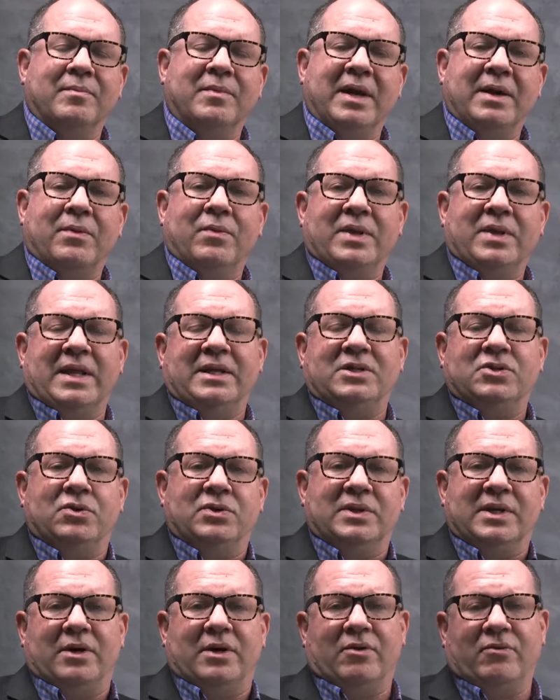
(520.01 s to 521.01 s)
Like when they told
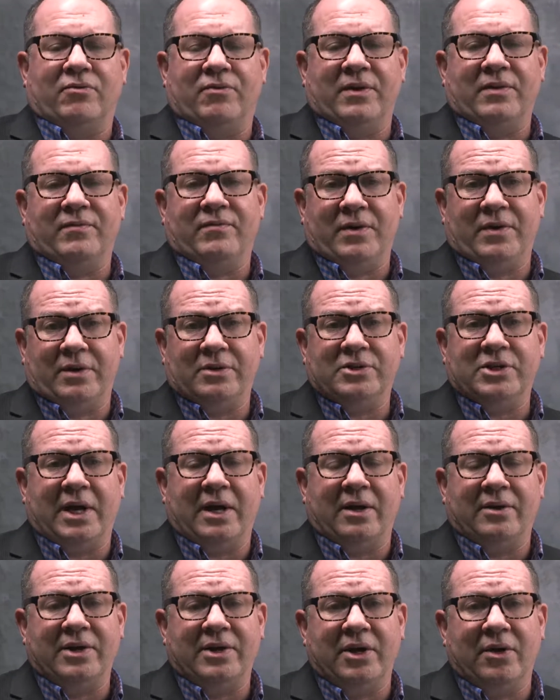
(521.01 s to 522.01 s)
Darrell
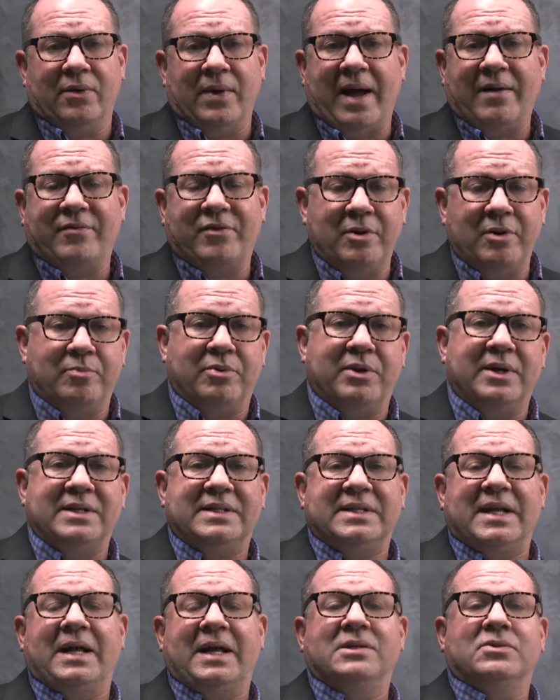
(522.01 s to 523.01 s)
Fairchild, after he printed
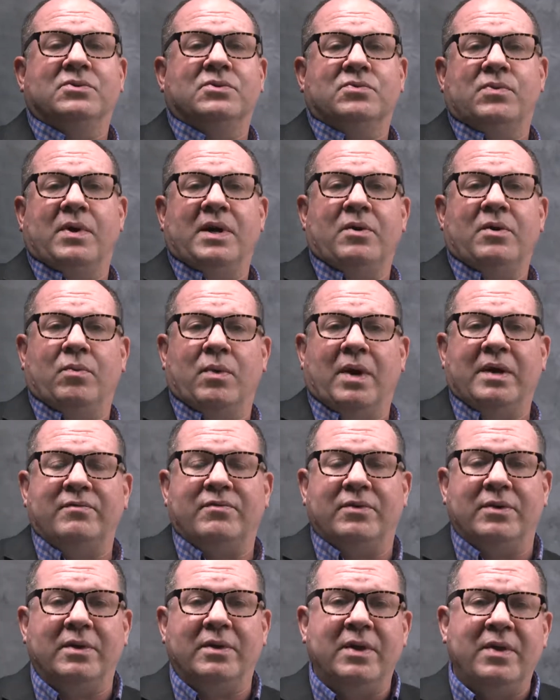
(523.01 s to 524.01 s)
signs, was ready to run
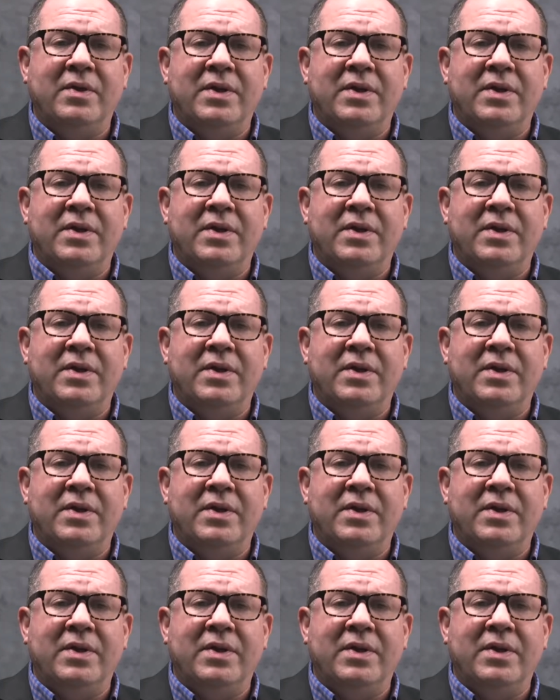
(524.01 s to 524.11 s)
for